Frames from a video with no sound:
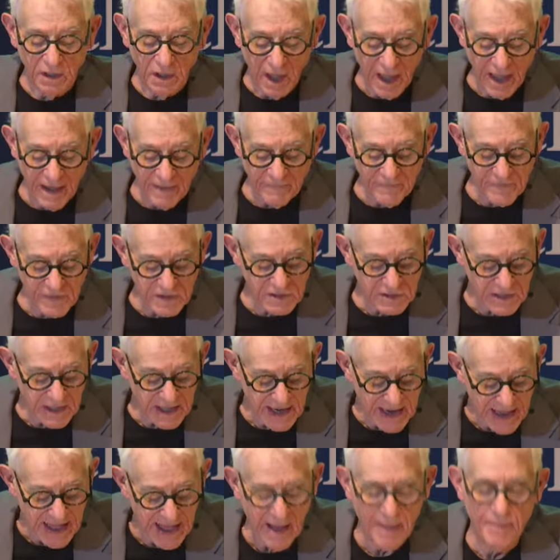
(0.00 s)
life as
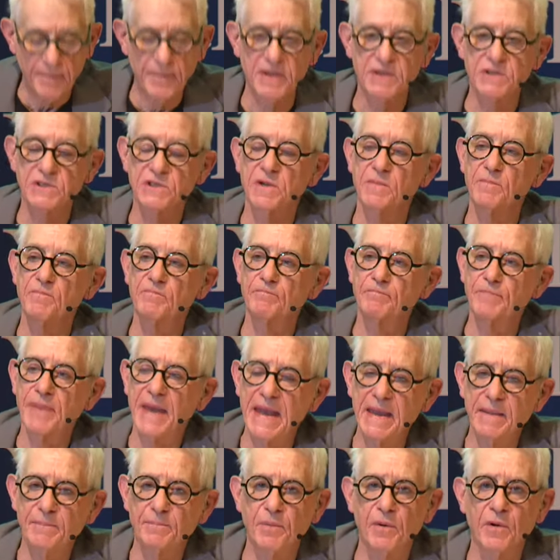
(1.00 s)
it happens, a
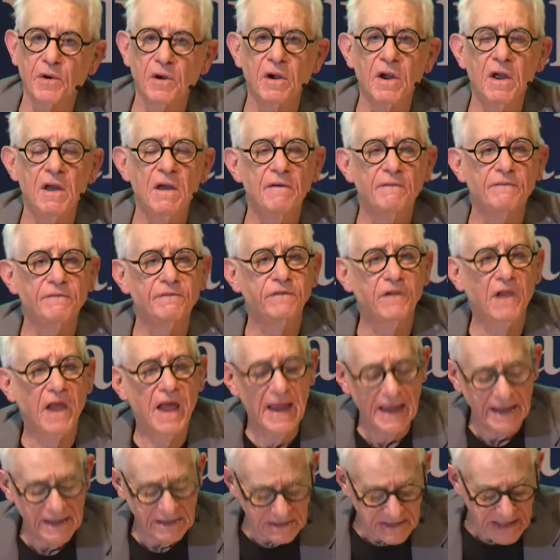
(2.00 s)
paper
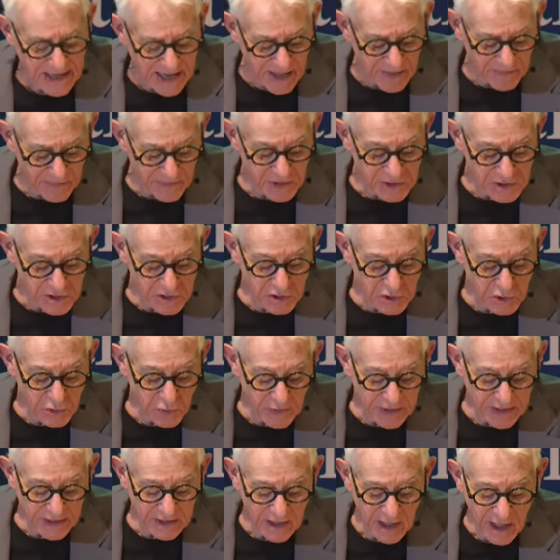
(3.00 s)
flying down the
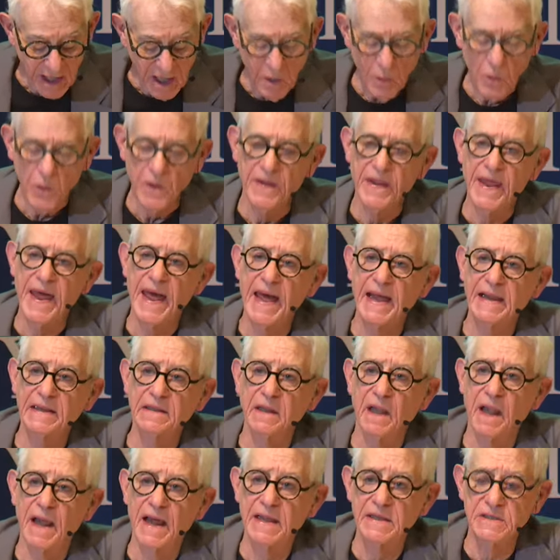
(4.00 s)
street with
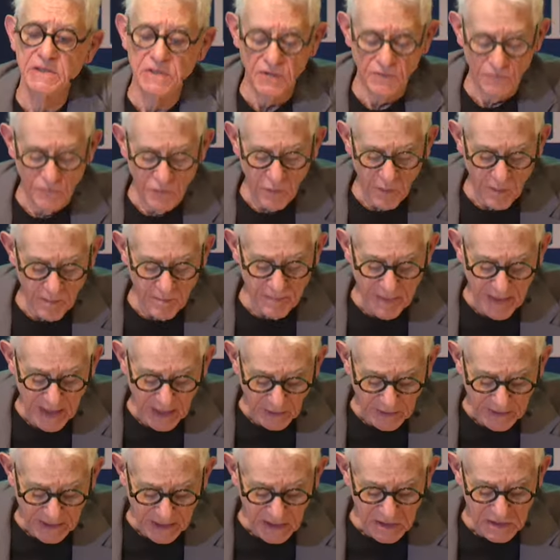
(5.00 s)
headlines of
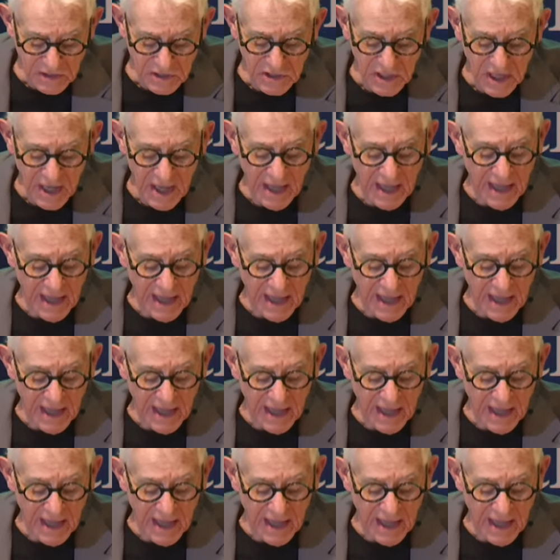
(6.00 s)
rebellions